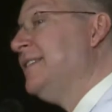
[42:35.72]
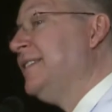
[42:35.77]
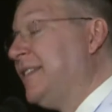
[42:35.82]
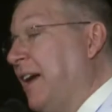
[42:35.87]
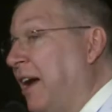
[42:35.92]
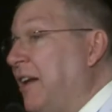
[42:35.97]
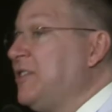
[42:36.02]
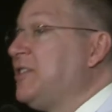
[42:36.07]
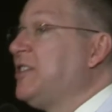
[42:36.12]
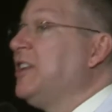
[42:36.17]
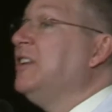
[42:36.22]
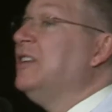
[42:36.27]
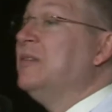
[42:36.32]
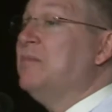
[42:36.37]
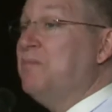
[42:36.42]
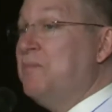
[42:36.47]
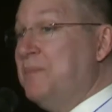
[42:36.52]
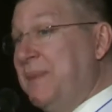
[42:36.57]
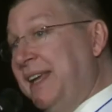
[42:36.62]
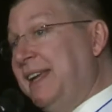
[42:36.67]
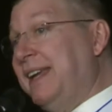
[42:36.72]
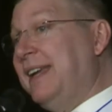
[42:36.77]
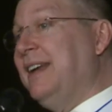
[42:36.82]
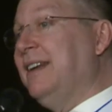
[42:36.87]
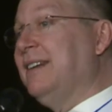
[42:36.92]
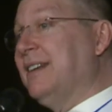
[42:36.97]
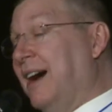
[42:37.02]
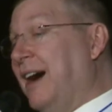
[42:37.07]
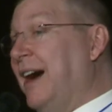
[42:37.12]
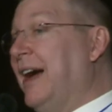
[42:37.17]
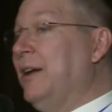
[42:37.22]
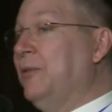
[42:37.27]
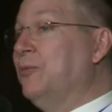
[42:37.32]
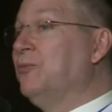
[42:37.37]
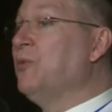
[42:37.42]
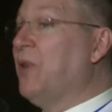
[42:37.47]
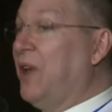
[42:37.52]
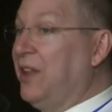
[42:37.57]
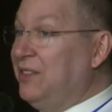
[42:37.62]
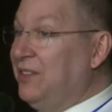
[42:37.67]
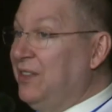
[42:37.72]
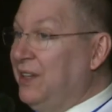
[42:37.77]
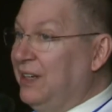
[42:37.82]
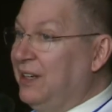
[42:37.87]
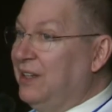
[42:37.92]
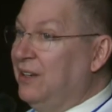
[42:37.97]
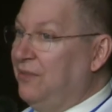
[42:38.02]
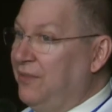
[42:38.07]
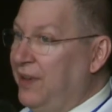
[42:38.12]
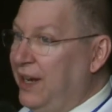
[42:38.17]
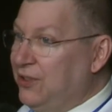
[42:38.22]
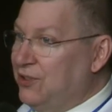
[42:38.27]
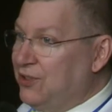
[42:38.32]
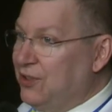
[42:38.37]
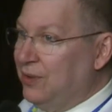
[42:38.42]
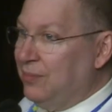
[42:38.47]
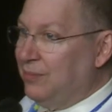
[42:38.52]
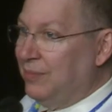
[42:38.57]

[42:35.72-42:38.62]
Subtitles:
doesn't mean I run the convention.